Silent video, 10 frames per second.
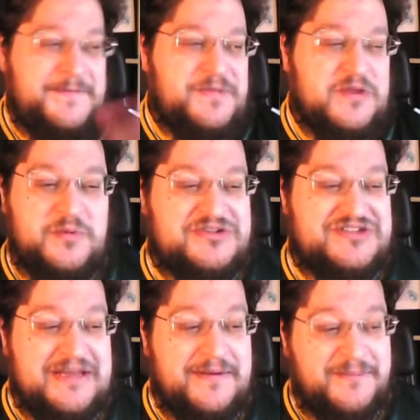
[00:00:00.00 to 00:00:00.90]
We'll
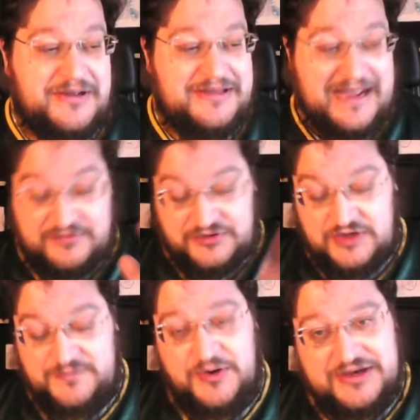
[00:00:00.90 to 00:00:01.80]
see. But yeah,
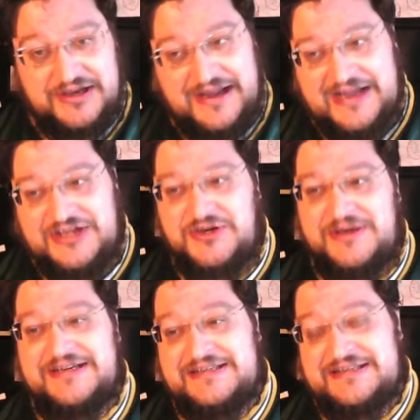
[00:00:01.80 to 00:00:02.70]
good book. I
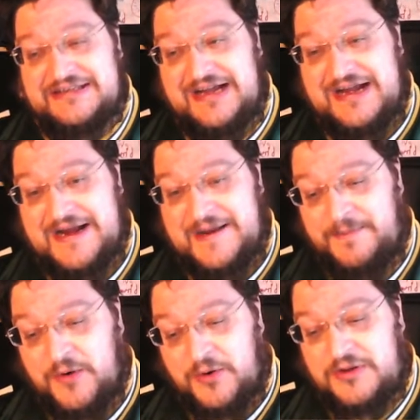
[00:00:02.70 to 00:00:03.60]
enjoyed it.
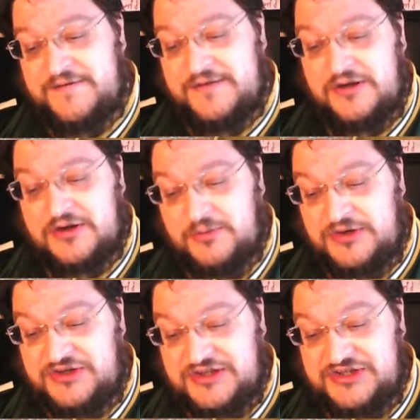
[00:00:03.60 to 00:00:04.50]
The whole of the Locke Lamora
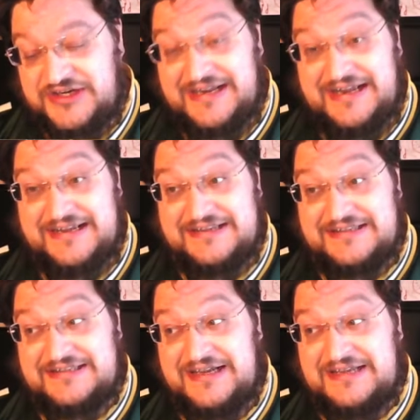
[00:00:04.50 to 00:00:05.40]
trilogy
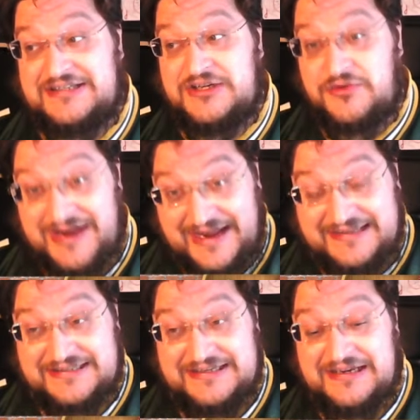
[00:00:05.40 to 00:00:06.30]
is
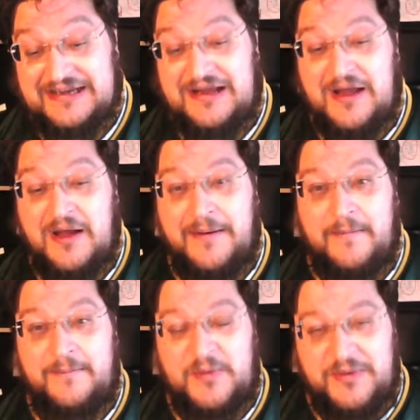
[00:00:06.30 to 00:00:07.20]
great,
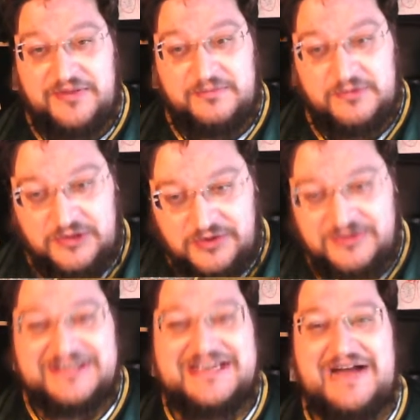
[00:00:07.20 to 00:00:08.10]
but with loads
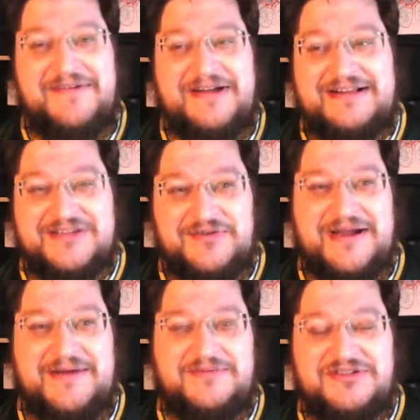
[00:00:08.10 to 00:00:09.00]
of caveats
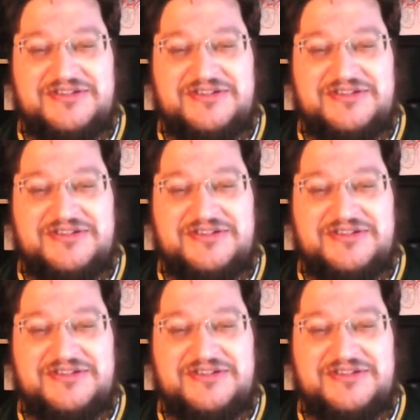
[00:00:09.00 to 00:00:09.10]
around